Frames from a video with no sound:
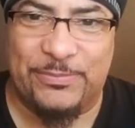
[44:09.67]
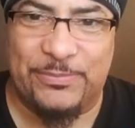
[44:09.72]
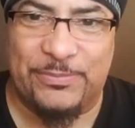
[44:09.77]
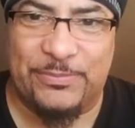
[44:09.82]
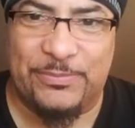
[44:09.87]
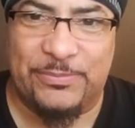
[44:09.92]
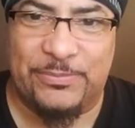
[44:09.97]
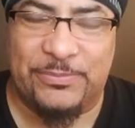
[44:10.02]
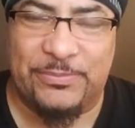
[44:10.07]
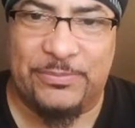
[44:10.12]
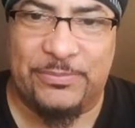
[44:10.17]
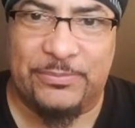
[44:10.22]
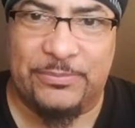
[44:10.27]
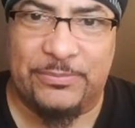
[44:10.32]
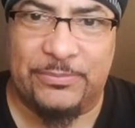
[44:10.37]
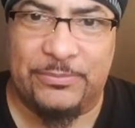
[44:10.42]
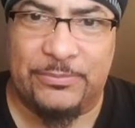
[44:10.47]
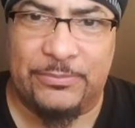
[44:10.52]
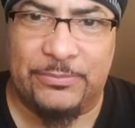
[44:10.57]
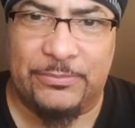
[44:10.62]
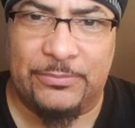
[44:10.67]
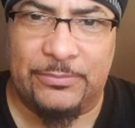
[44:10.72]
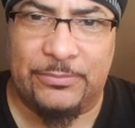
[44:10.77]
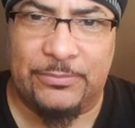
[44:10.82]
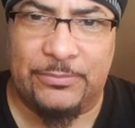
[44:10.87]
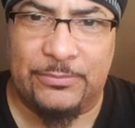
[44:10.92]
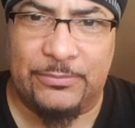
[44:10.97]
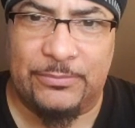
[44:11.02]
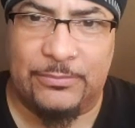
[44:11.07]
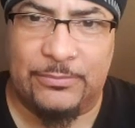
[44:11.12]

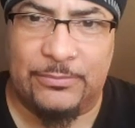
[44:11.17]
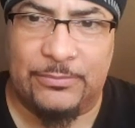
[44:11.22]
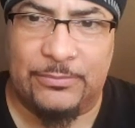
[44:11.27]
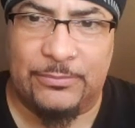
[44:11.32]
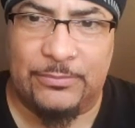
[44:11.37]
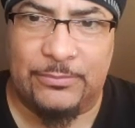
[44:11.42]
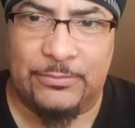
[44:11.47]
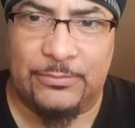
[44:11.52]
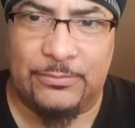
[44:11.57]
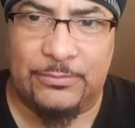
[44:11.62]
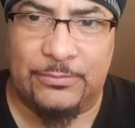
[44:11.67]
(not speaking)